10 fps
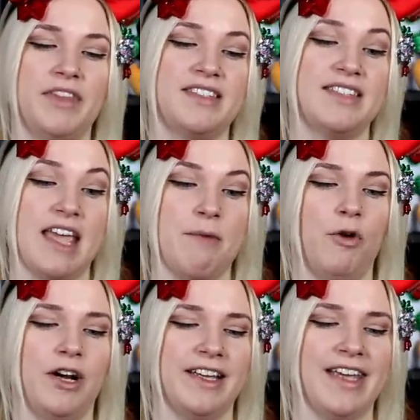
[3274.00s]
the same
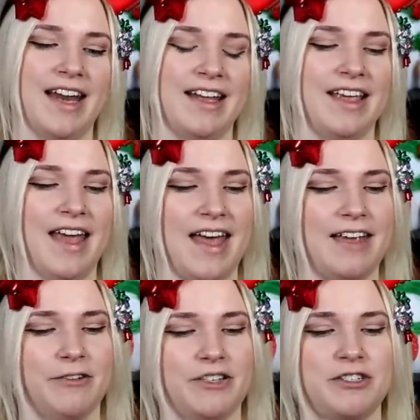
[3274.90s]
one again and
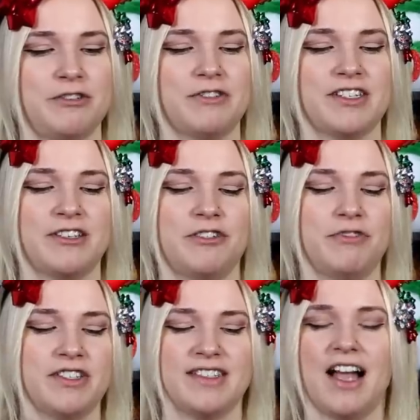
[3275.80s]
again, or did you
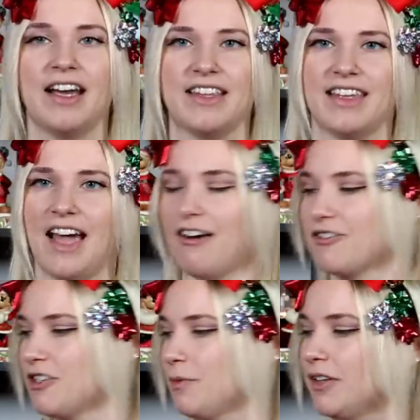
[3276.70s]
just not get the
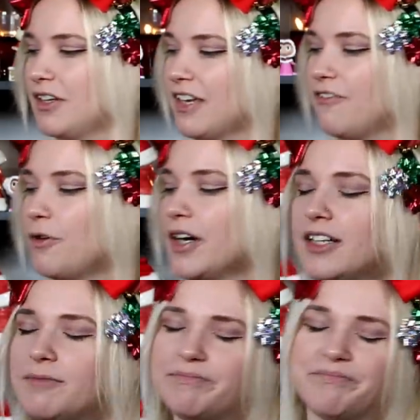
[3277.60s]
character you were looking
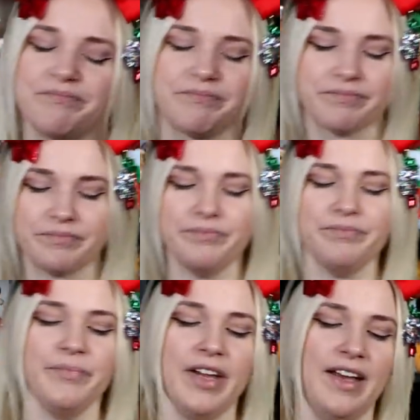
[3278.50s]
for?
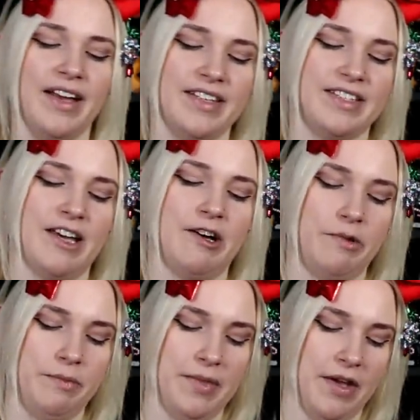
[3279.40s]

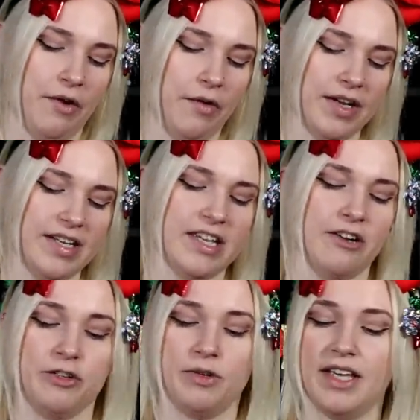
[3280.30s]
So on
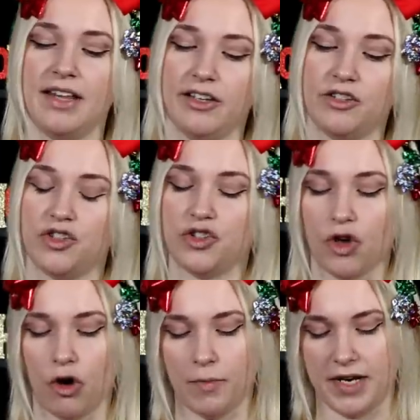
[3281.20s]
here you can get like
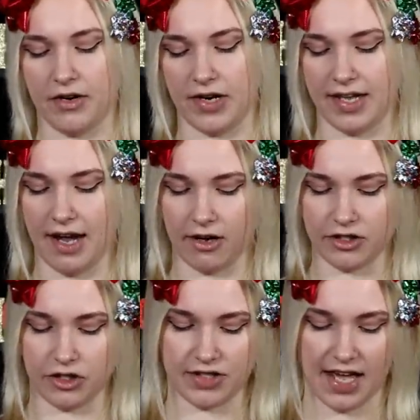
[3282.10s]
so many great
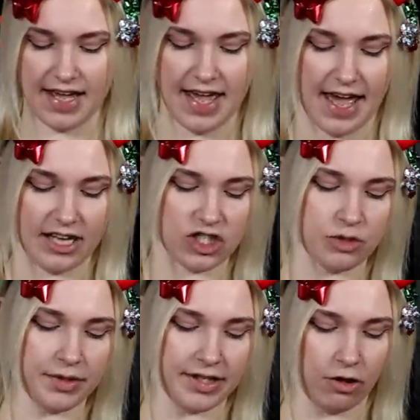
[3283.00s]
characters. I
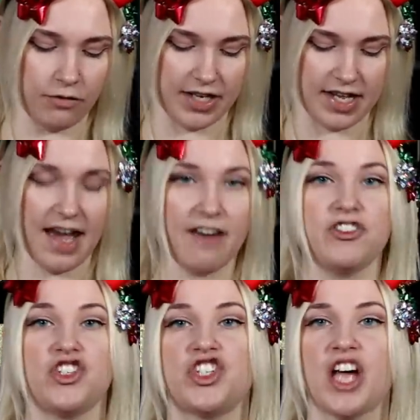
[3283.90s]
actually already
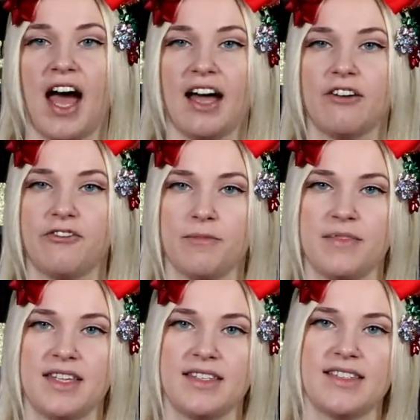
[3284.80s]
have Jack
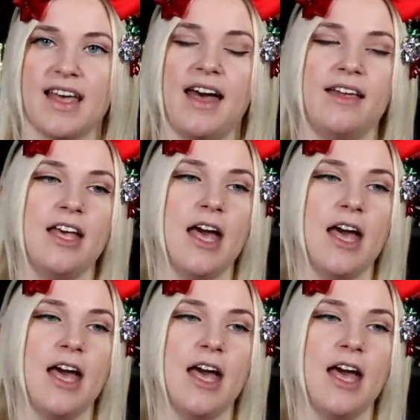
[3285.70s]
from this set,